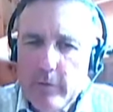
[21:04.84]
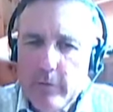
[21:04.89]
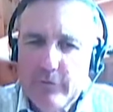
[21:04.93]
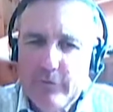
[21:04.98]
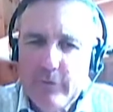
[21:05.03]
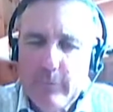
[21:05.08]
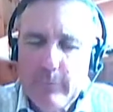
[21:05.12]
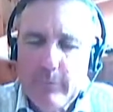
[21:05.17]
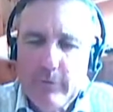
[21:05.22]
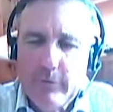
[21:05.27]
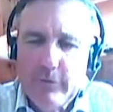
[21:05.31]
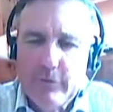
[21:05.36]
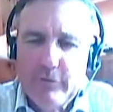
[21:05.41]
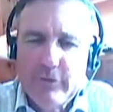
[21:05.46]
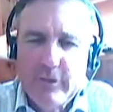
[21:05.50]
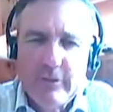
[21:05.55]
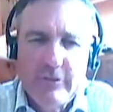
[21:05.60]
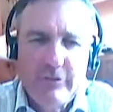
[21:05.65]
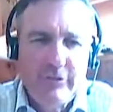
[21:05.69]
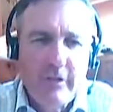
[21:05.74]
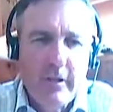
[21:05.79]
something Sig
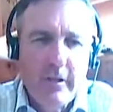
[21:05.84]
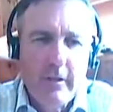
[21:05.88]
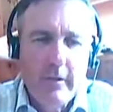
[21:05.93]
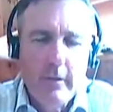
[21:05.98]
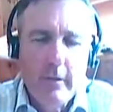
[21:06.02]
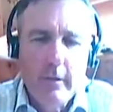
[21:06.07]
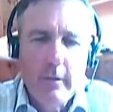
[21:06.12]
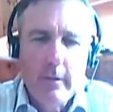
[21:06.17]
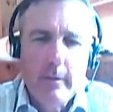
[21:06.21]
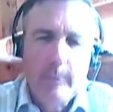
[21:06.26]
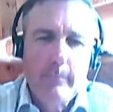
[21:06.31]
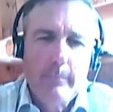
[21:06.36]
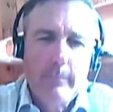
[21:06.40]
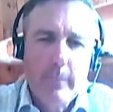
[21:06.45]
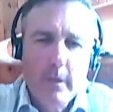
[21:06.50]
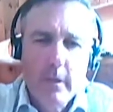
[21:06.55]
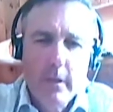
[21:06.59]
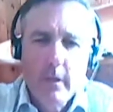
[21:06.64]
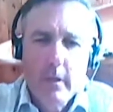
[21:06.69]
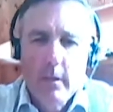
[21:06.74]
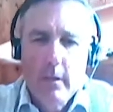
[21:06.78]
said.
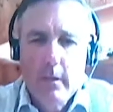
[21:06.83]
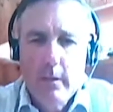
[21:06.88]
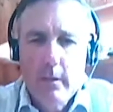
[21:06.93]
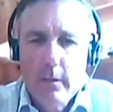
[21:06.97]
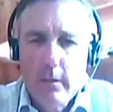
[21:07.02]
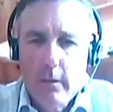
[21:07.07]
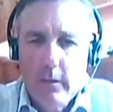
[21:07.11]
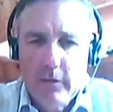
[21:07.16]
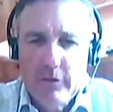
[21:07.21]
A